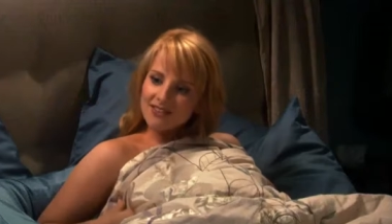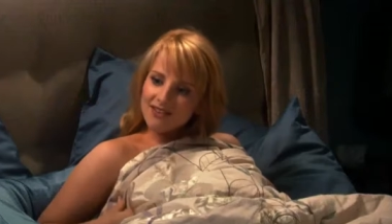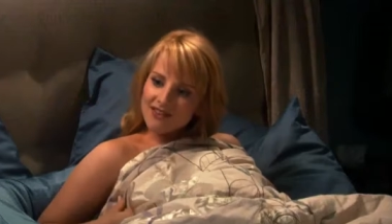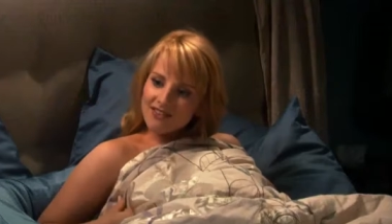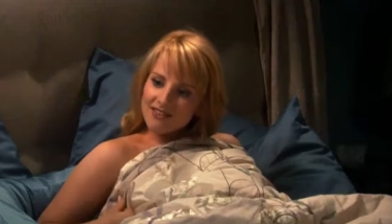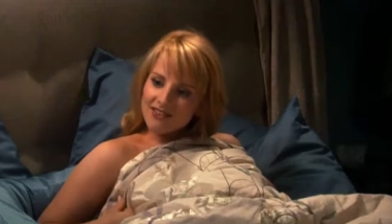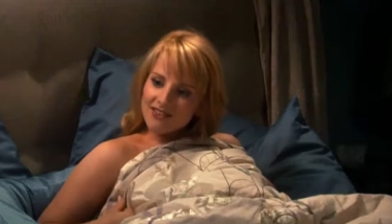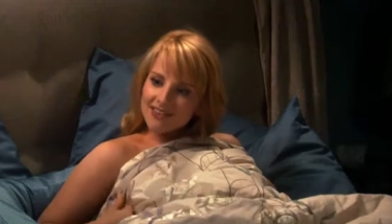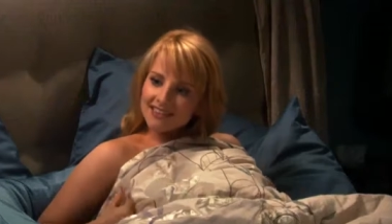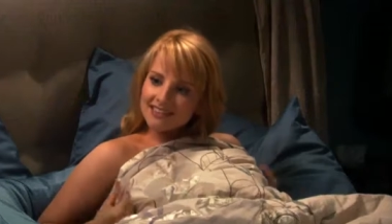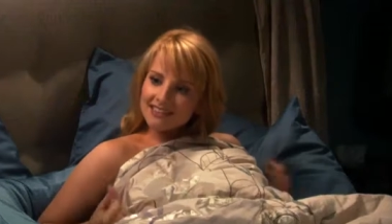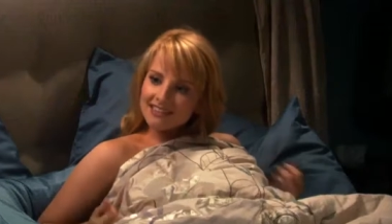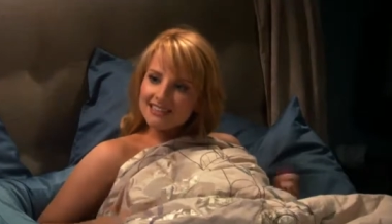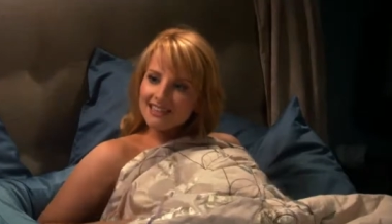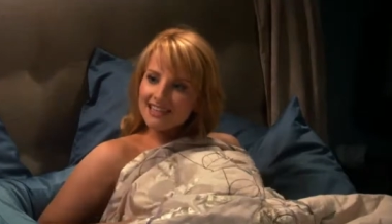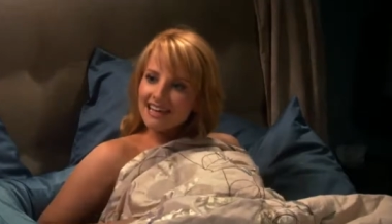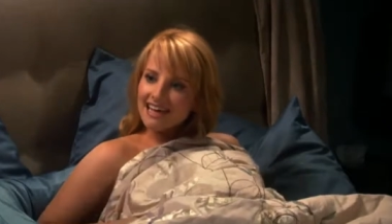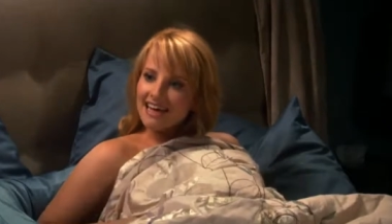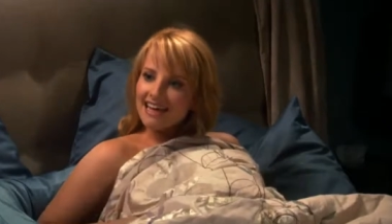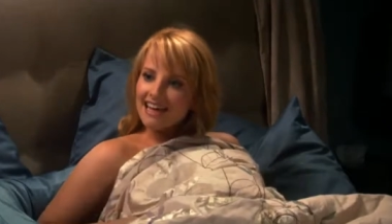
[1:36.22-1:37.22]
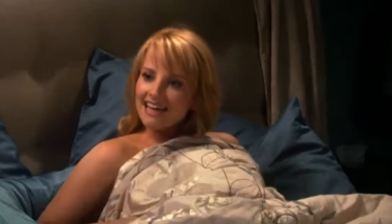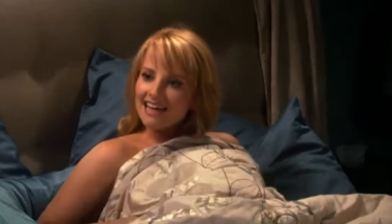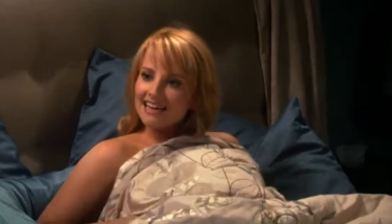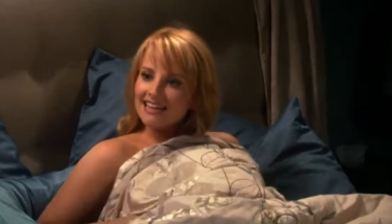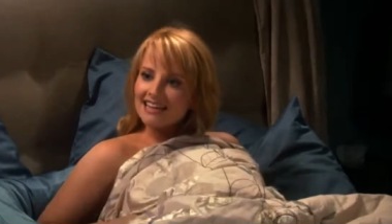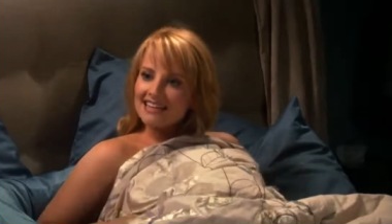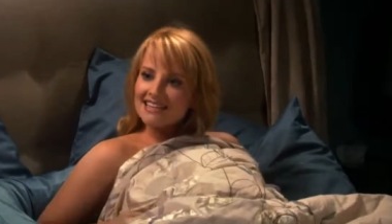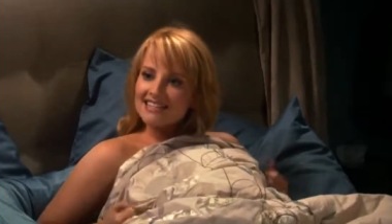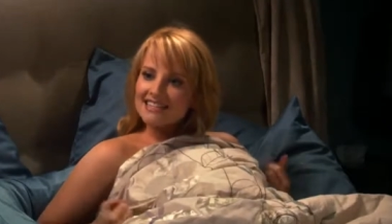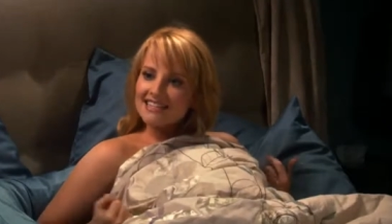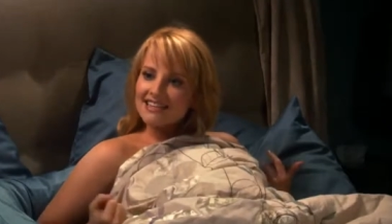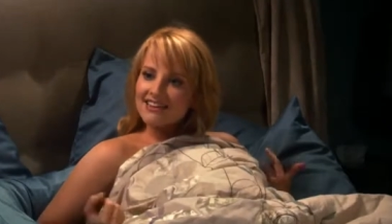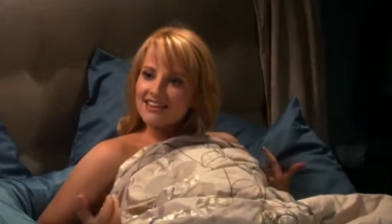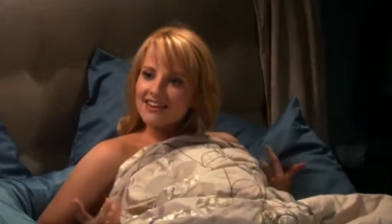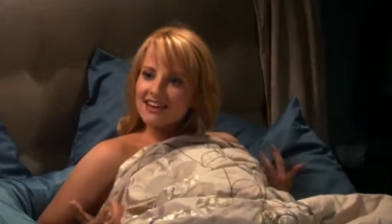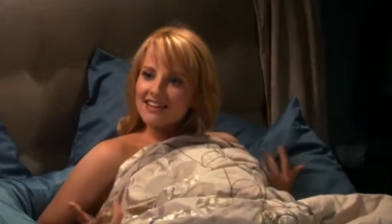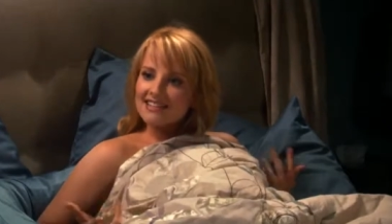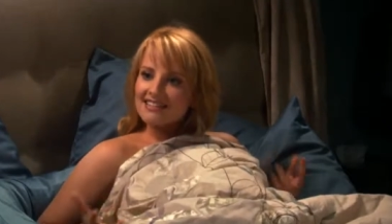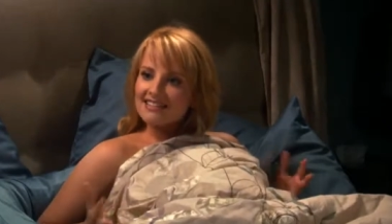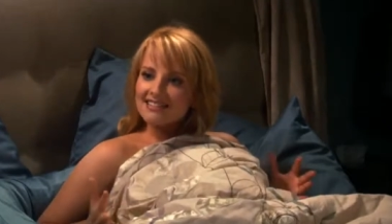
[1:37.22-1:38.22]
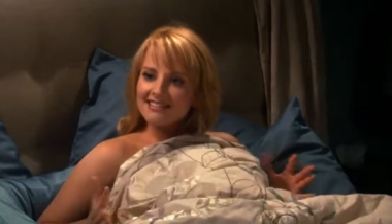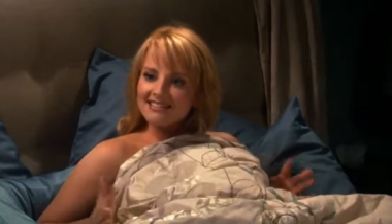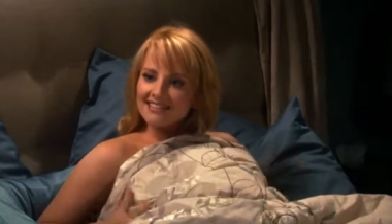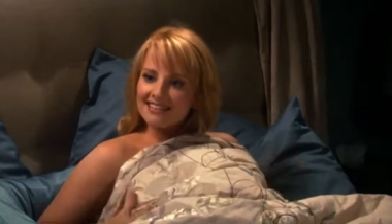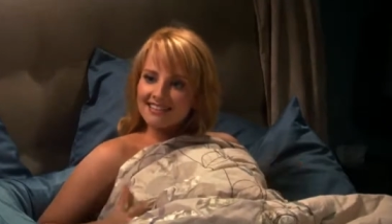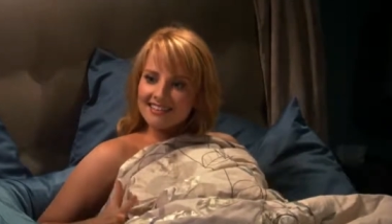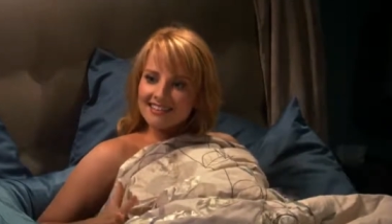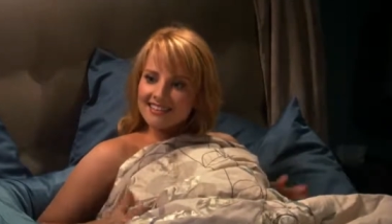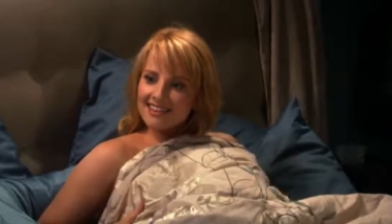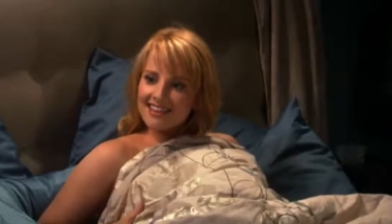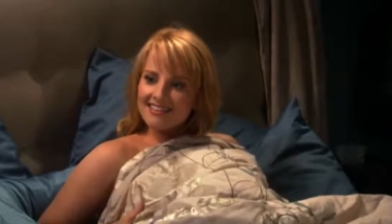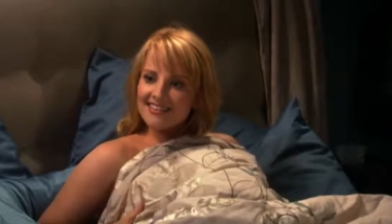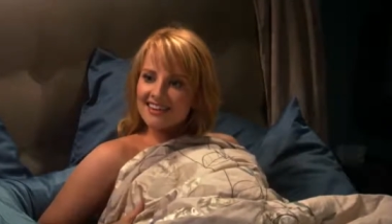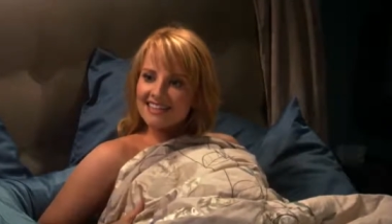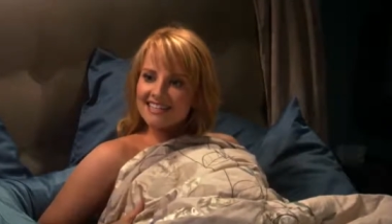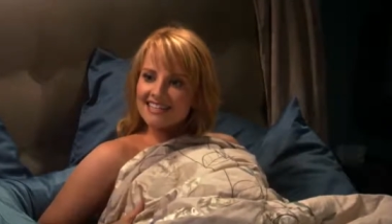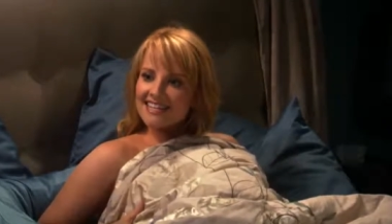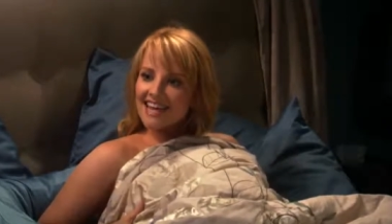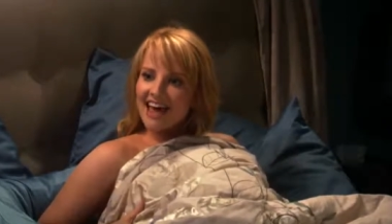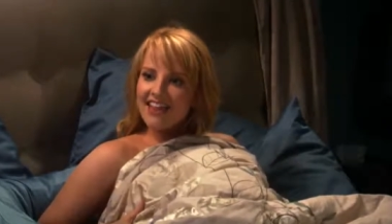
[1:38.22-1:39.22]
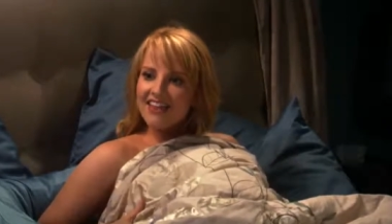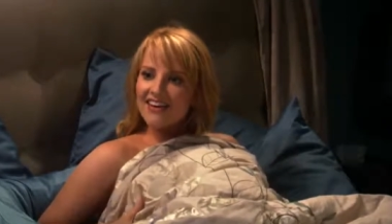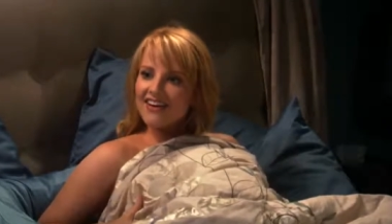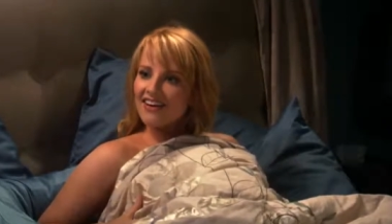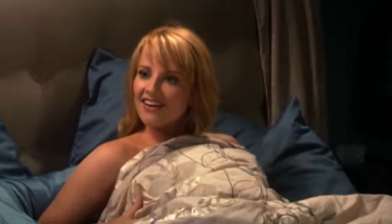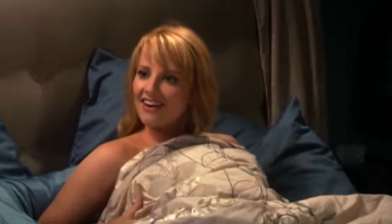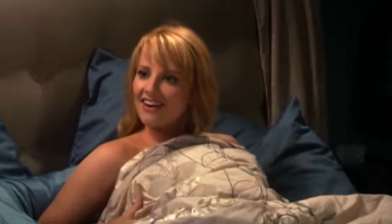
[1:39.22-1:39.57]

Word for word: you ever considered us living together?